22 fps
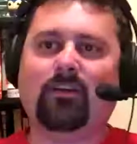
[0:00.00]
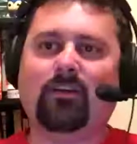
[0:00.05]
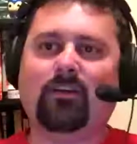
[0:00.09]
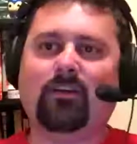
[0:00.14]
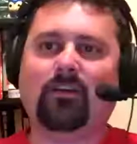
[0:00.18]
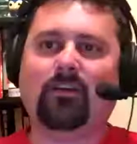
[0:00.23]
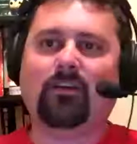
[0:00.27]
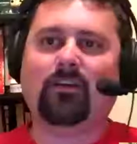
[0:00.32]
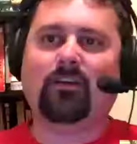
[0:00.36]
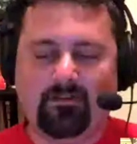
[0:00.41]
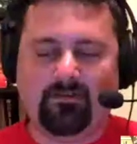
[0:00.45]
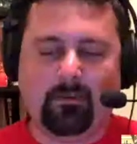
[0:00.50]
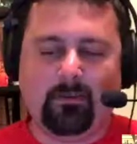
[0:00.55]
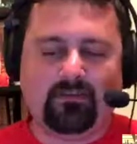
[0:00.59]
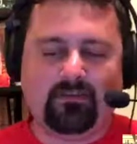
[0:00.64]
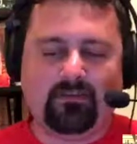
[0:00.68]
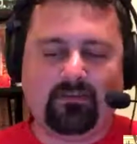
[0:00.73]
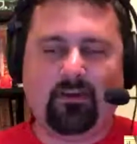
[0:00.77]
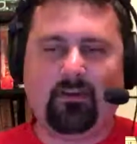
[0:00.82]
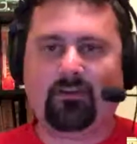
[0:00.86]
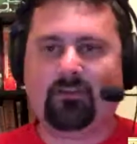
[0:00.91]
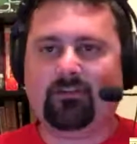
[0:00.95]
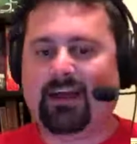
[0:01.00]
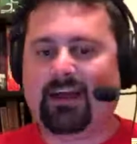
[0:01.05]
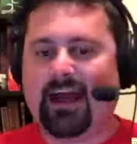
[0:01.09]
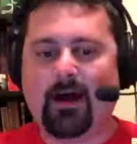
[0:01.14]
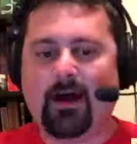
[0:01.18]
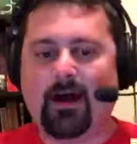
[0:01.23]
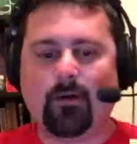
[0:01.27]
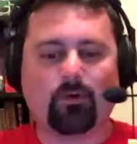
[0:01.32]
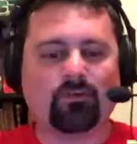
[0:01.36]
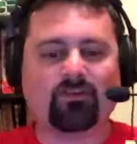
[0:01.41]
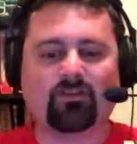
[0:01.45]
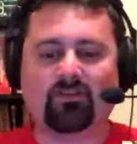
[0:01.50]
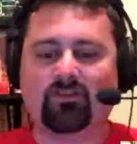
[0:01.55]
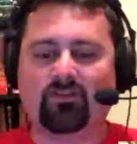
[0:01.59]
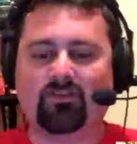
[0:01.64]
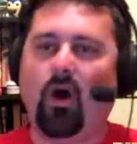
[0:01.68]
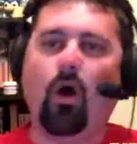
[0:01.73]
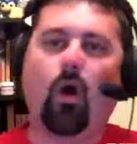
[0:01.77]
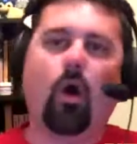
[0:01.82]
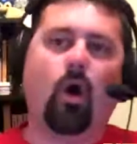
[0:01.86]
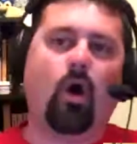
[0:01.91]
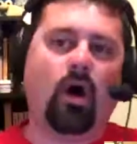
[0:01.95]
they mentioned a few weeks ago, the tower's
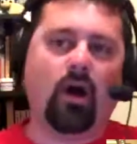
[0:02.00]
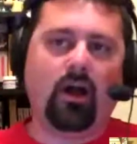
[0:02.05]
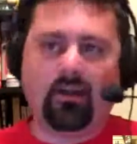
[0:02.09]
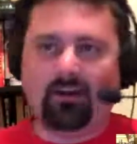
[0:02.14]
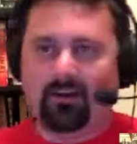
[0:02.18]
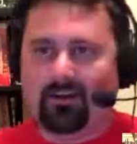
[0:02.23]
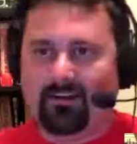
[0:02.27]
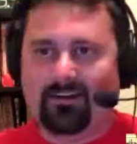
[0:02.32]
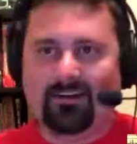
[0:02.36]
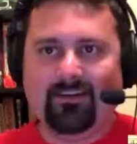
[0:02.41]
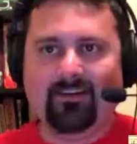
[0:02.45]
gone.